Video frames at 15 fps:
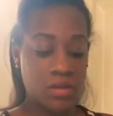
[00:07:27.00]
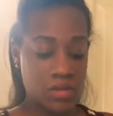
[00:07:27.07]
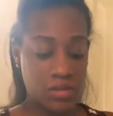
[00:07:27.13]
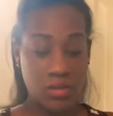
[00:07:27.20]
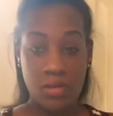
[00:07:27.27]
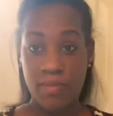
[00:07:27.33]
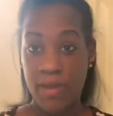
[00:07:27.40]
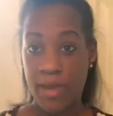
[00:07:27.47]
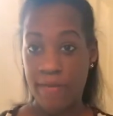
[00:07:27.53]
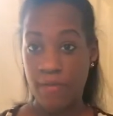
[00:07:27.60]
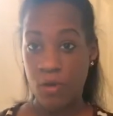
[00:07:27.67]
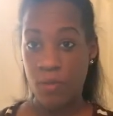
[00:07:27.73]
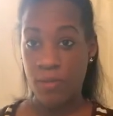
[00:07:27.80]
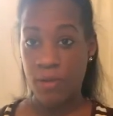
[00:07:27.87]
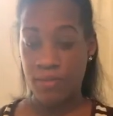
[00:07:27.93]
So I might have to
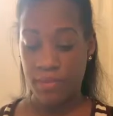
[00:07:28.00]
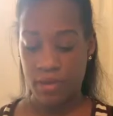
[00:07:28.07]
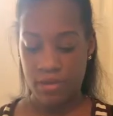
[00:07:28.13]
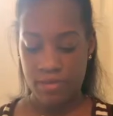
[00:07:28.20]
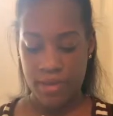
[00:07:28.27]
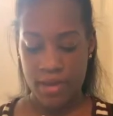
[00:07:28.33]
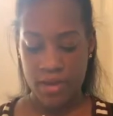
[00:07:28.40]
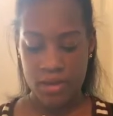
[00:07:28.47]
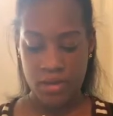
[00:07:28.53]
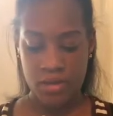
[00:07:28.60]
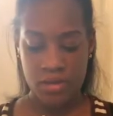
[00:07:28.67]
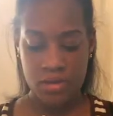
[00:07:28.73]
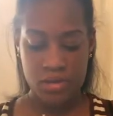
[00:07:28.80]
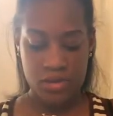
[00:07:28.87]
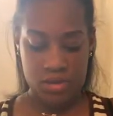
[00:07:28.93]
open up the other pack
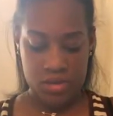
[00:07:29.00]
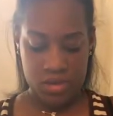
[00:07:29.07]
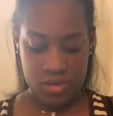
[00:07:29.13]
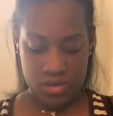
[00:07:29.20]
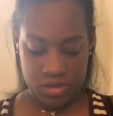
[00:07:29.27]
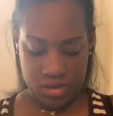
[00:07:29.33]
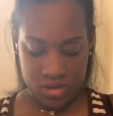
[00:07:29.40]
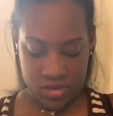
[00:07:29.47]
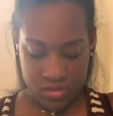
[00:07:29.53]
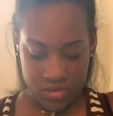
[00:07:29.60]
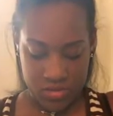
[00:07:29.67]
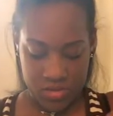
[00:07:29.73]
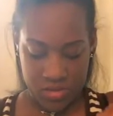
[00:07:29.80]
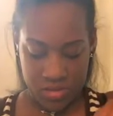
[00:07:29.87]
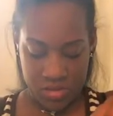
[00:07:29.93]

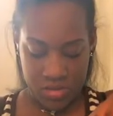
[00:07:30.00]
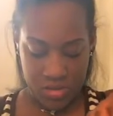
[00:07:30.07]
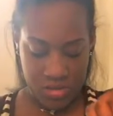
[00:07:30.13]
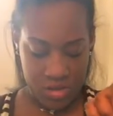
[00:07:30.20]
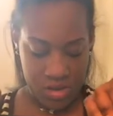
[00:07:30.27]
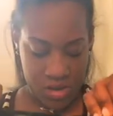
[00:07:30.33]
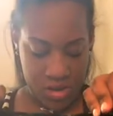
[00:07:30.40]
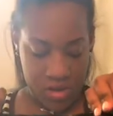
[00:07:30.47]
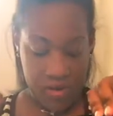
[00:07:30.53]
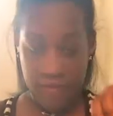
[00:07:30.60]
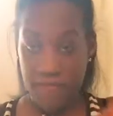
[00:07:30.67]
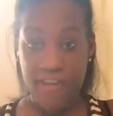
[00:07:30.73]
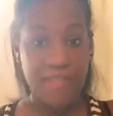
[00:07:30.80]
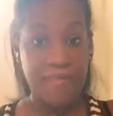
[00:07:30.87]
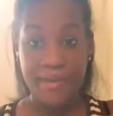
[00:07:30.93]
because
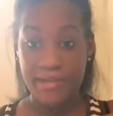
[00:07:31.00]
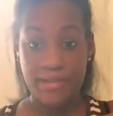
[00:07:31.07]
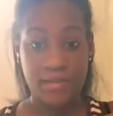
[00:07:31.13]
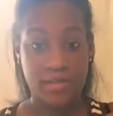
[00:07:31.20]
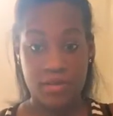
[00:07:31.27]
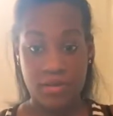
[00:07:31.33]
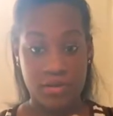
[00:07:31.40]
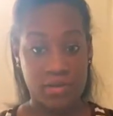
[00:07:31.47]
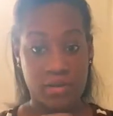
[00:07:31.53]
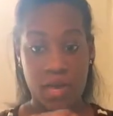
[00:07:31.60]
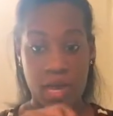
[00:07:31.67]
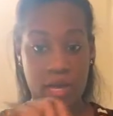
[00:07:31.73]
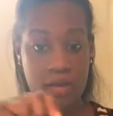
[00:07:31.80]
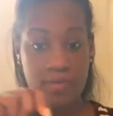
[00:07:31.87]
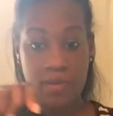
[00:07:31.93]
5 pieces are
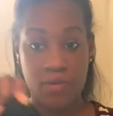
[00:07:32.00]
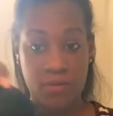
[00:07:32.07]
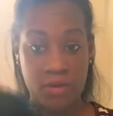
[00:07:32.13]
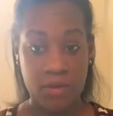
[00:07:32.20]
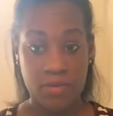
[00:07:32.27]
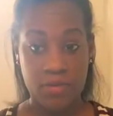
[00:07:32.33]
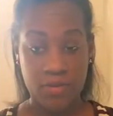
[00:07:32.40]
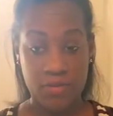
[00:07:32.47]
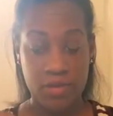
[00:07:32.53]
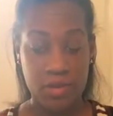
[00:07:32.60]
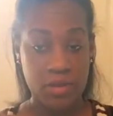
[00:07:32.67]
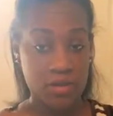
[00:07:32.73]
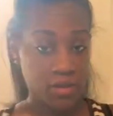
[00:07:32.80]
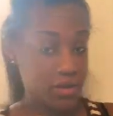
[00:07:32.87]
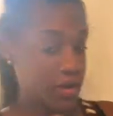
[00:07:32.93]
not going to be working with me
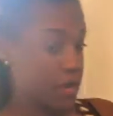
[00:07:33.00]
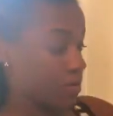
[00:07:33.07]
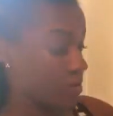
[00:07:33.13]
at